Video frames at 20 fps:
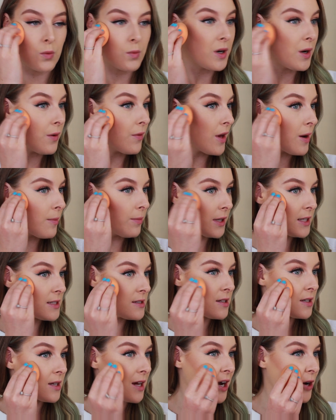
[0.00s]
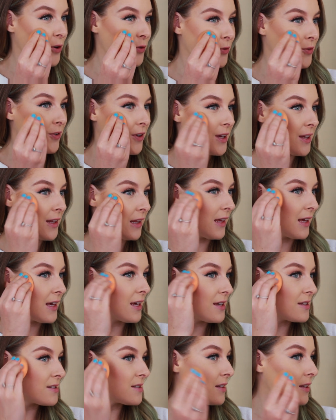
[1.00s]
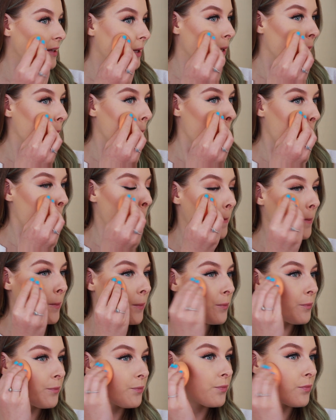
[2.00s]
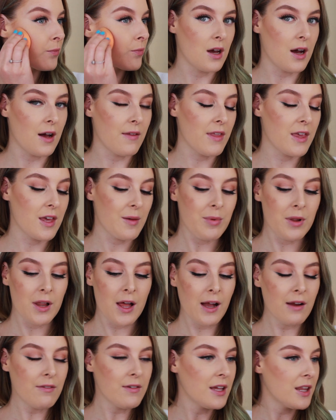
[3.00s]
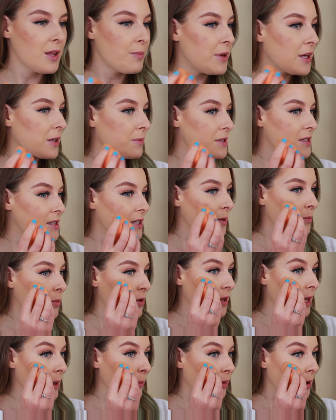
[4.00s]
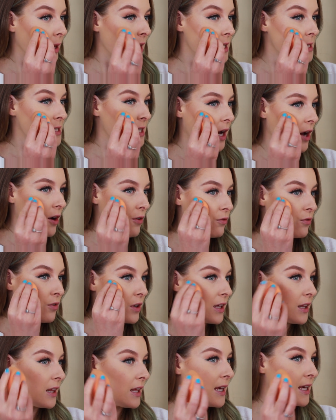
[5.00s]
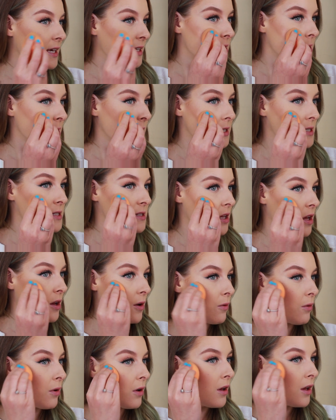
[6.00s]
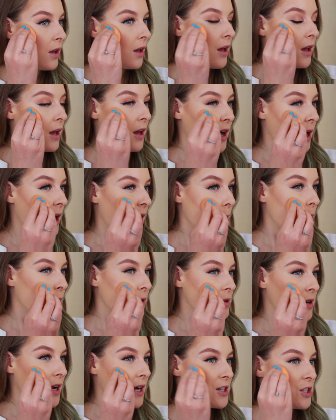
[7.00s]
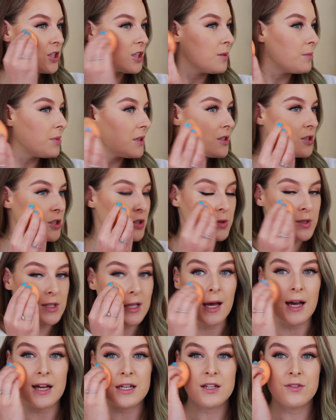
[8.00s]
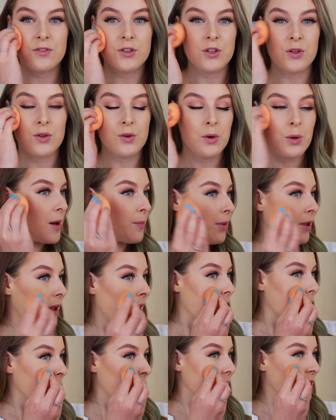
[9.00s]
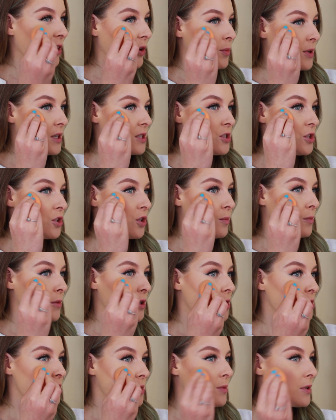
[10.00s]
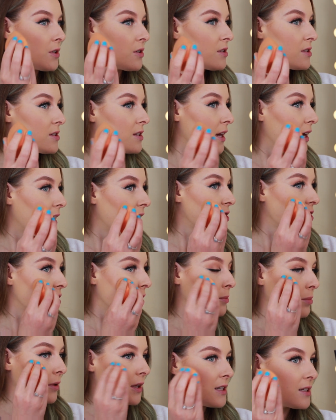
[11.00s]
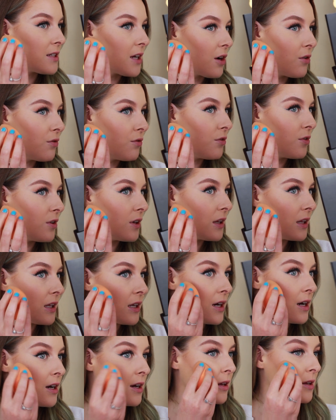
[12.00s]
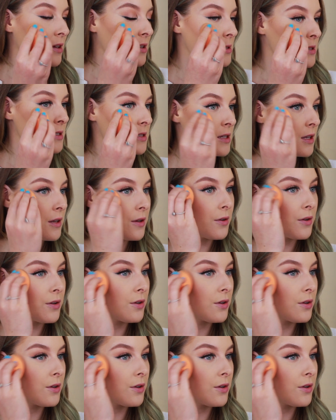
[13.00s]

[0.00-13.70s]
Wow, that blended out really easily. And they apply really pigmented, but they blend out really easily. So I wouldn't actually be too scared if you apply a little bit too much, because they actually blend out really nice.